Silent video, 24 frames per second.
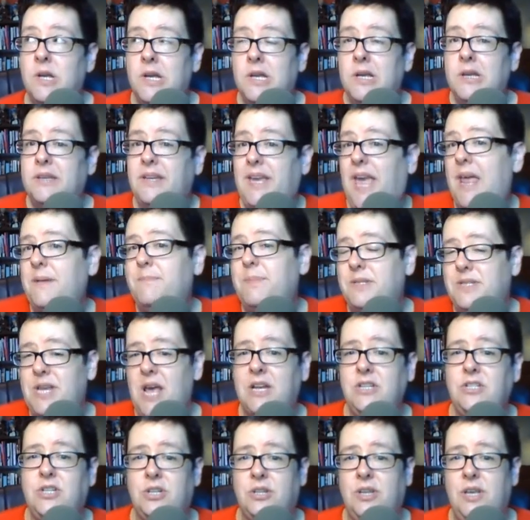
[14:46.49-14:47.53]
can
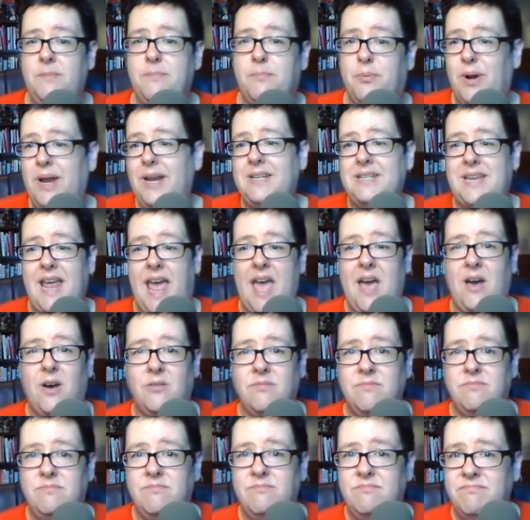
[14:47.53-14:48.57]
potentially bring
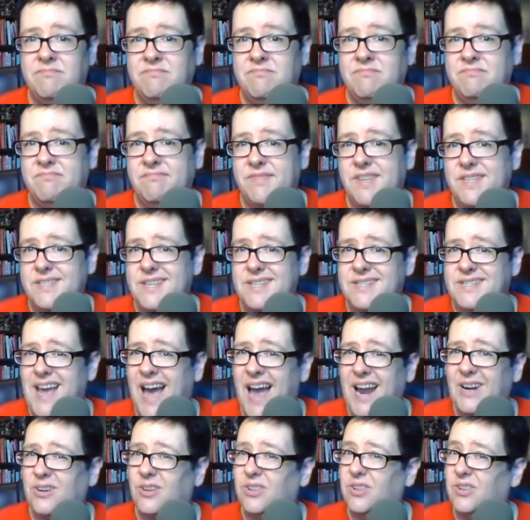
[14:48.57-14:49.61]
down this
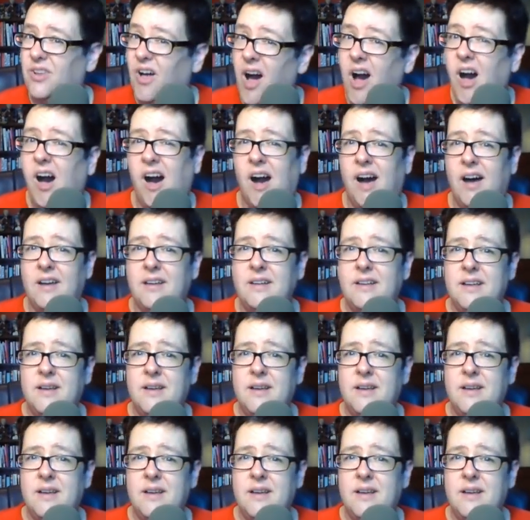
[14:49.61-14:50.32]
entire law.